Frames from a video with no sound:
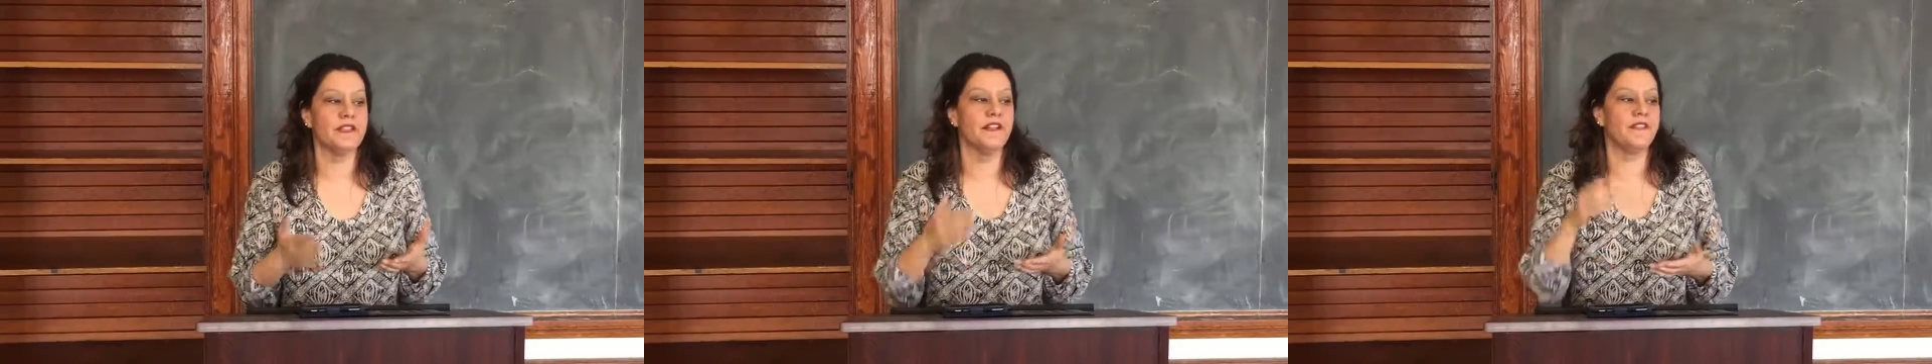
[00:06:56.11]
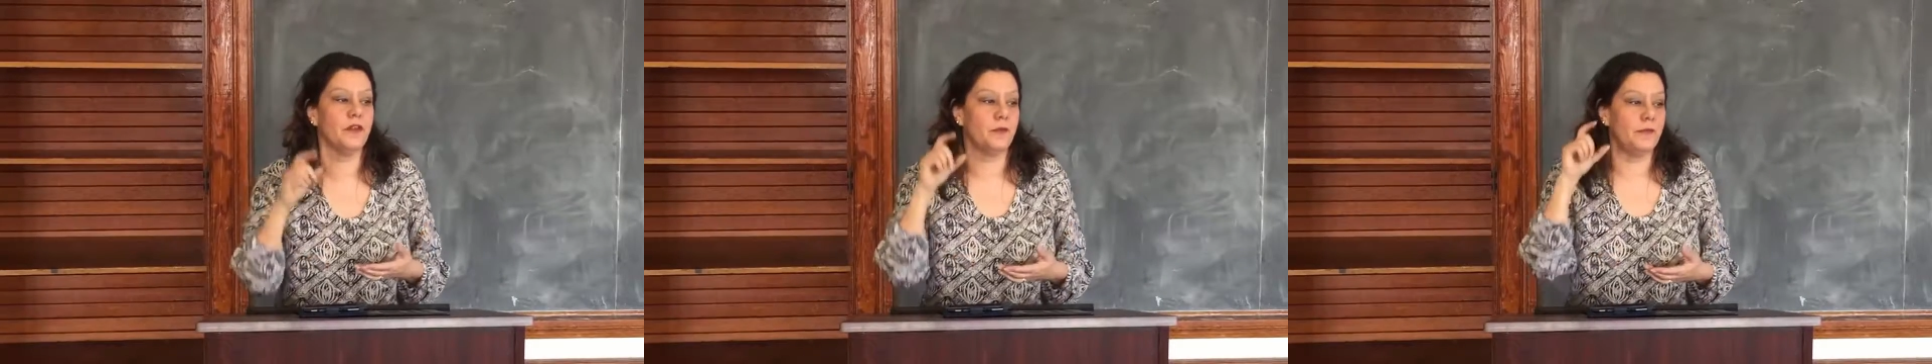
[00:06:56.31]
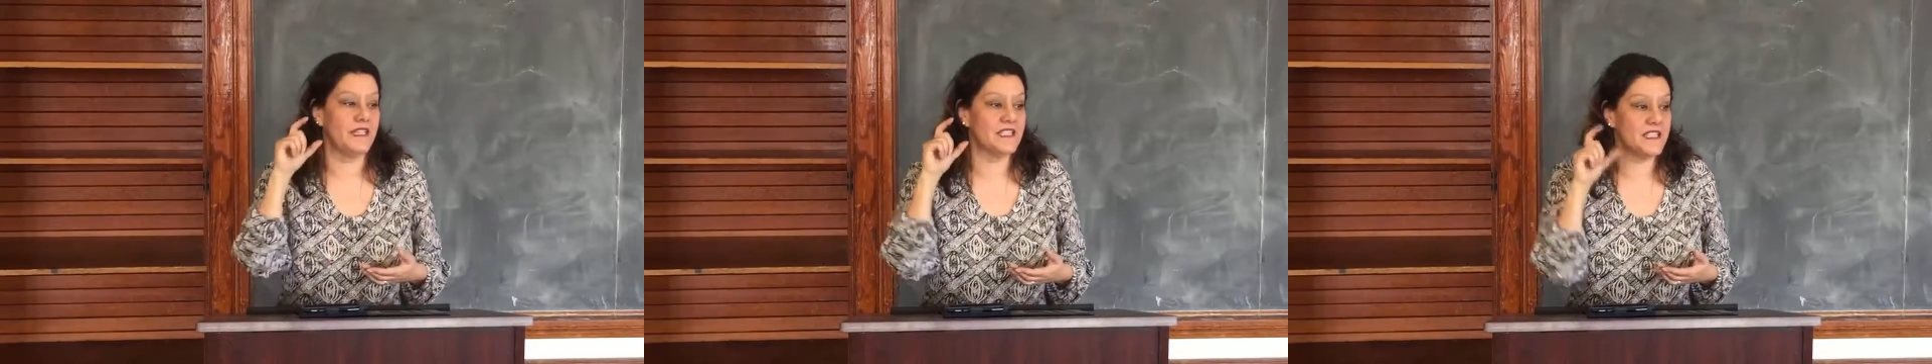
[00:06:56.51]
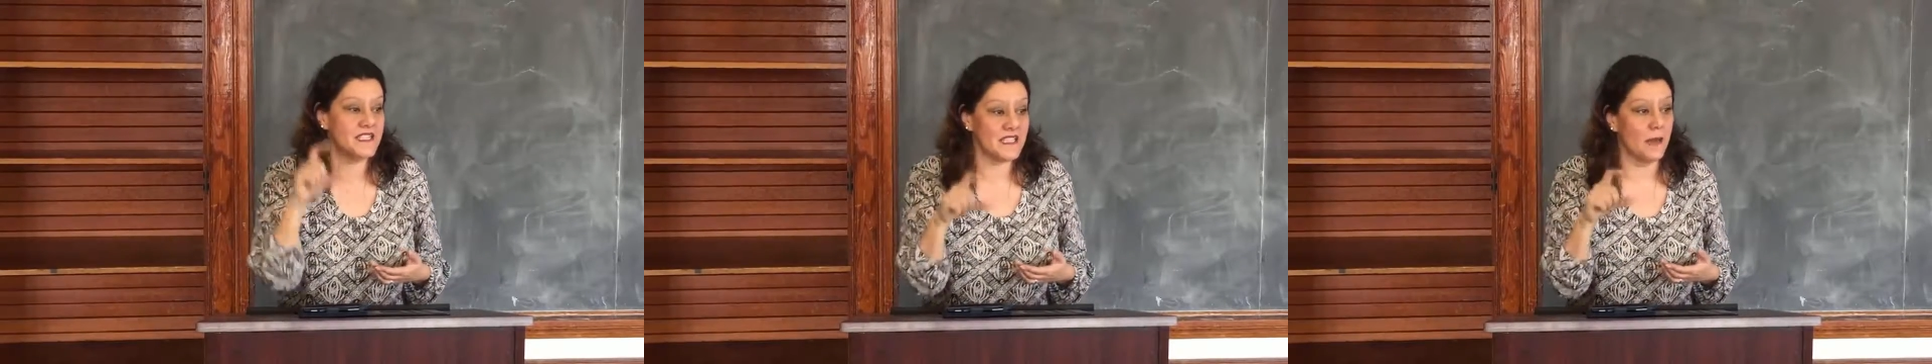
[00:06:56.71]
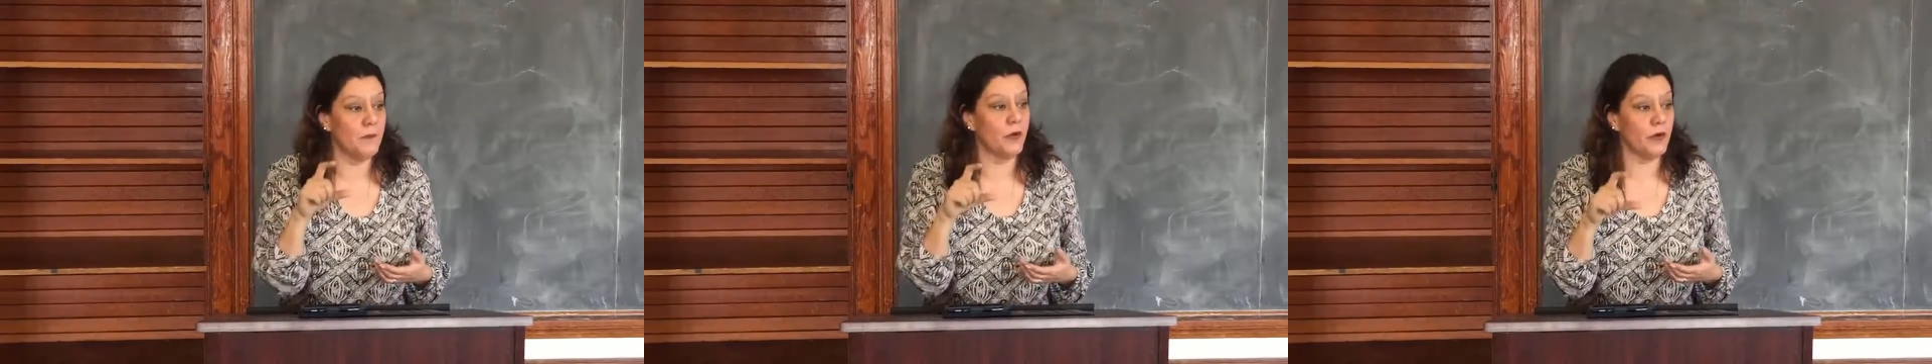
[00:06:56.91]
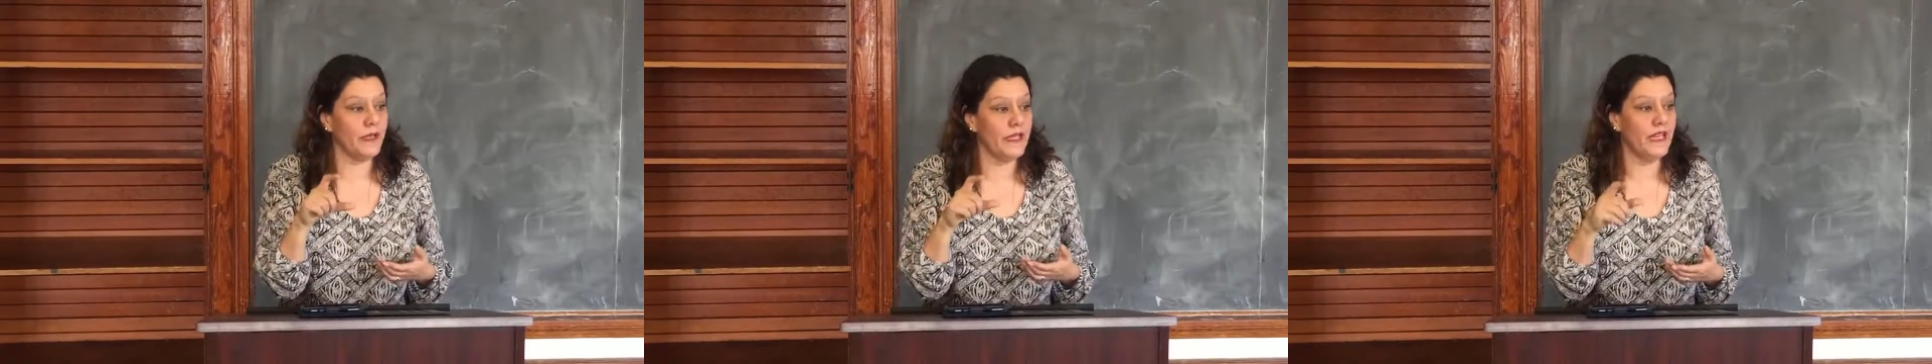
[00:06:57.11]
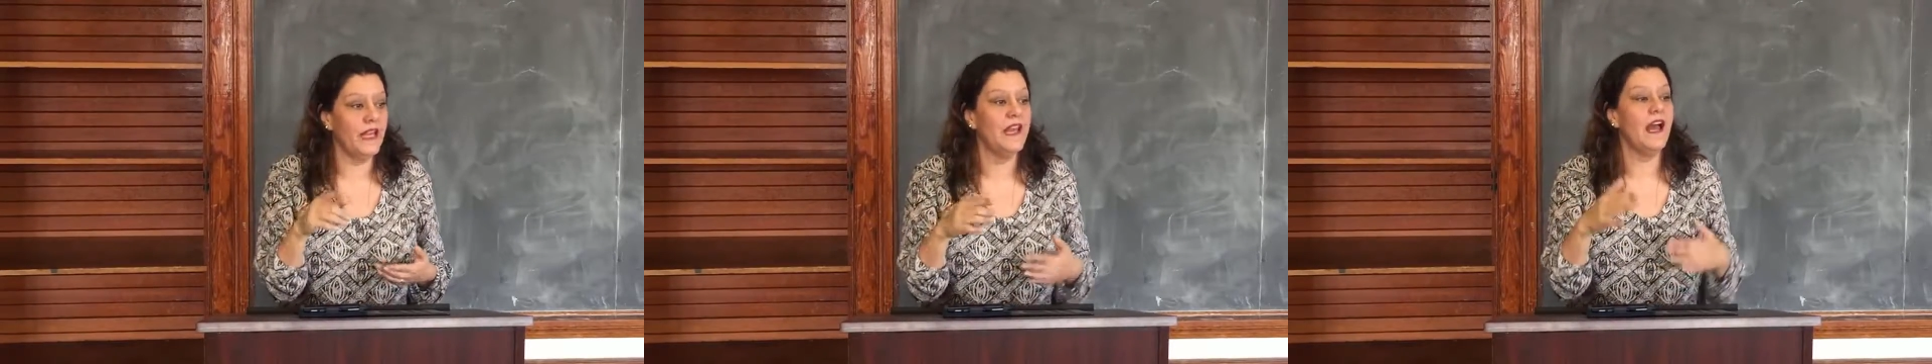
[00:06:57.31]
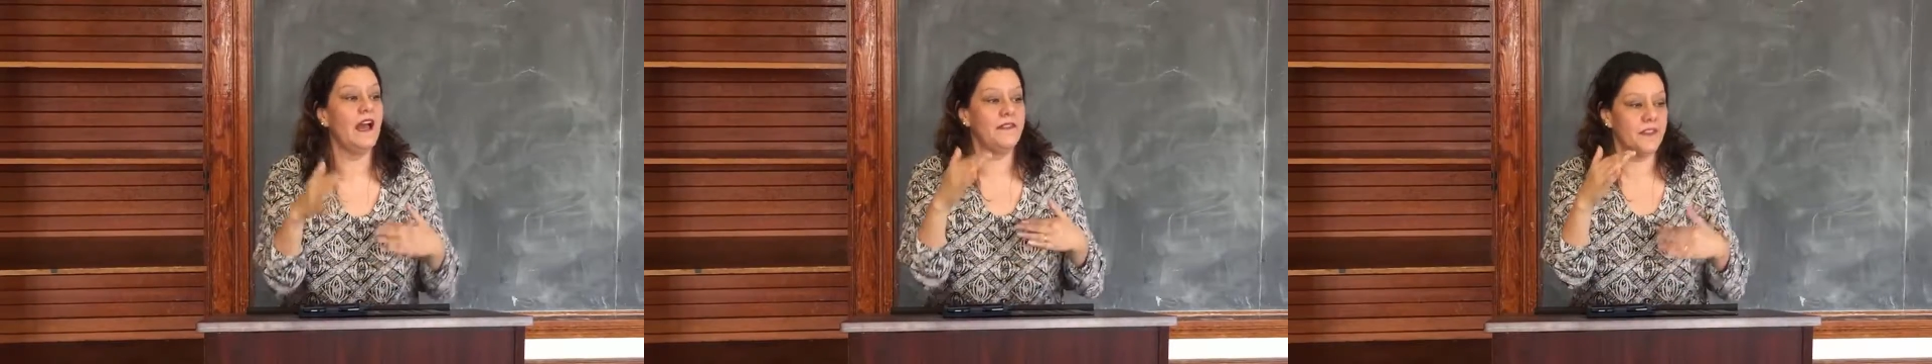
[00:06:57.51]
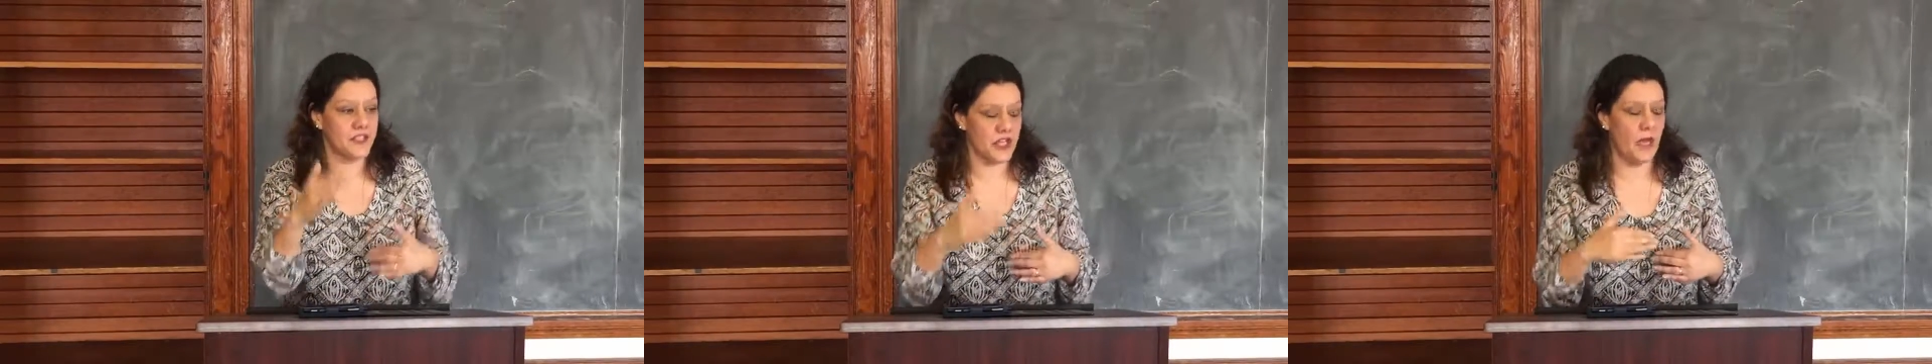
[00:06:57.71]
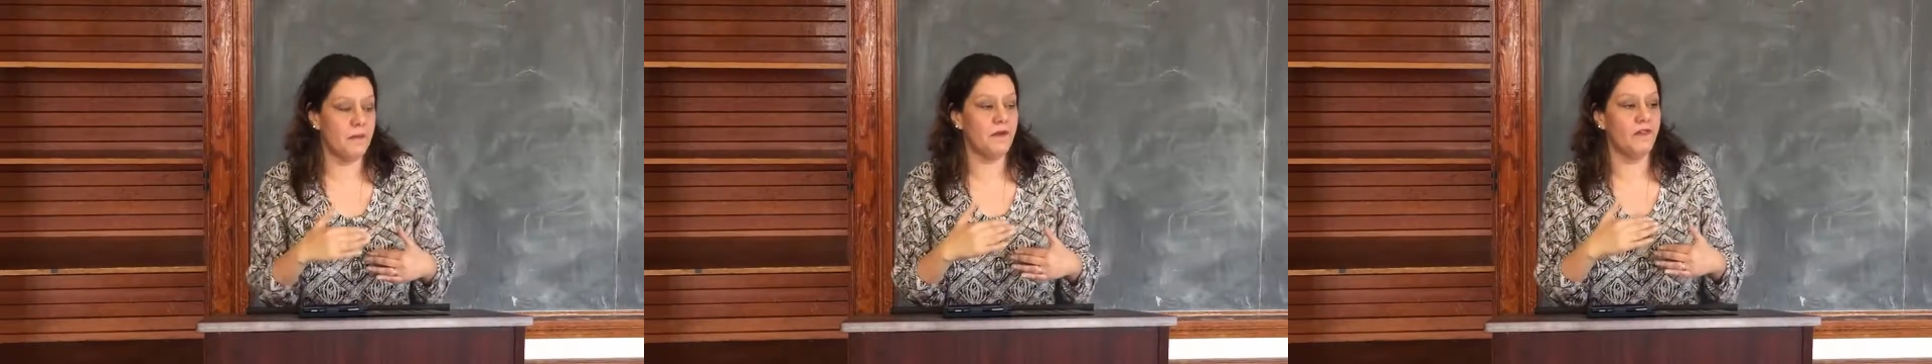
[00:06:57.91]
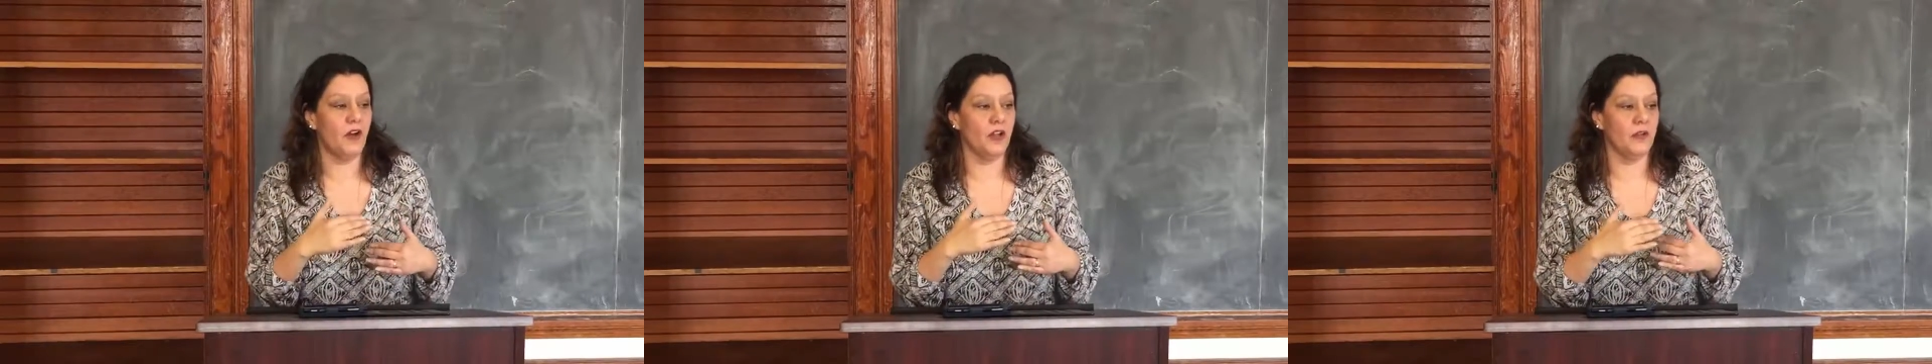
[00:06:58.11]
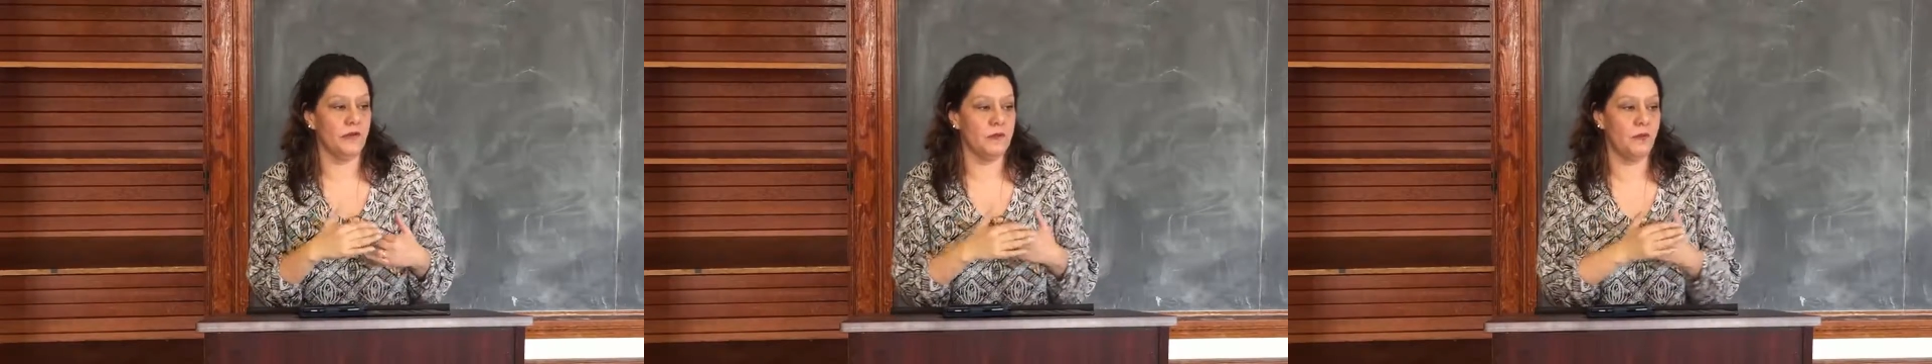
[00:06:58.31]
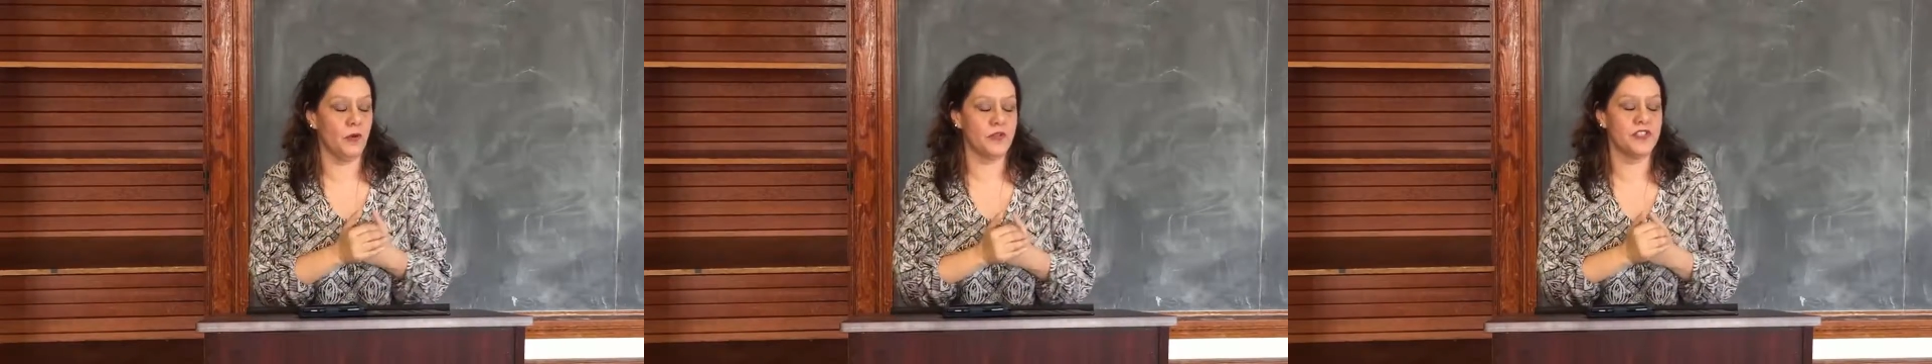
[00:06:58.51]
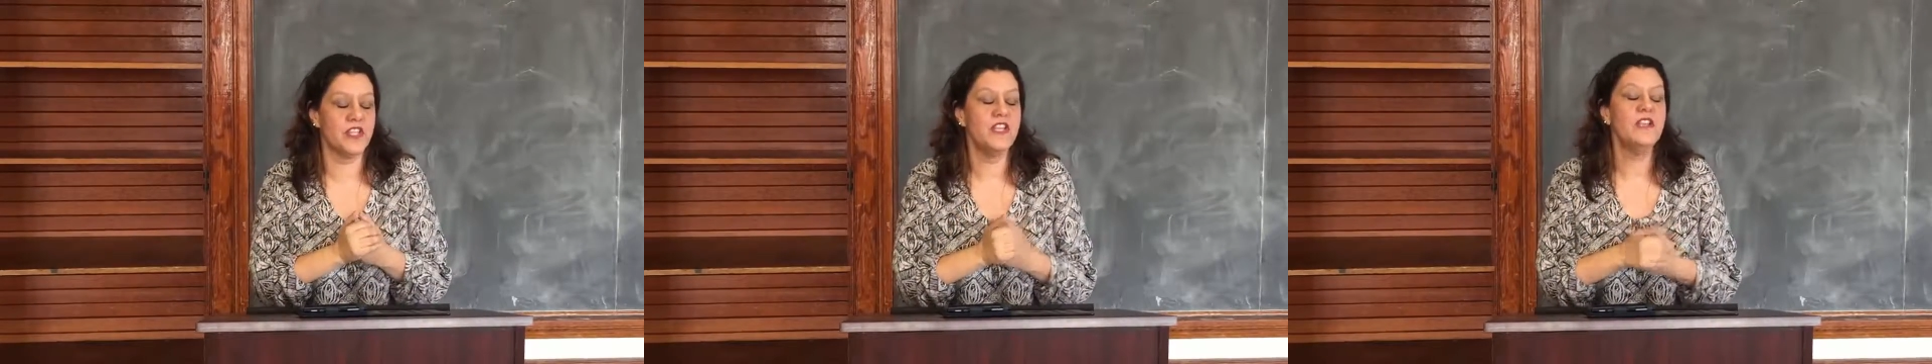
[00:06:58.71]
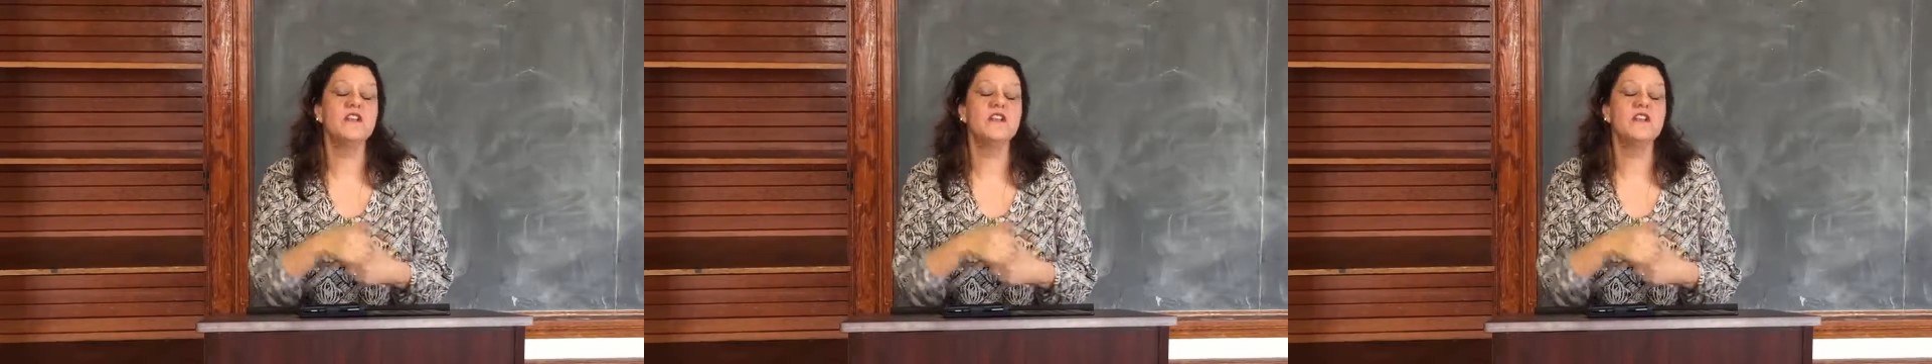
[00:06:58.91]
that there'd be a summary at the top of all our reports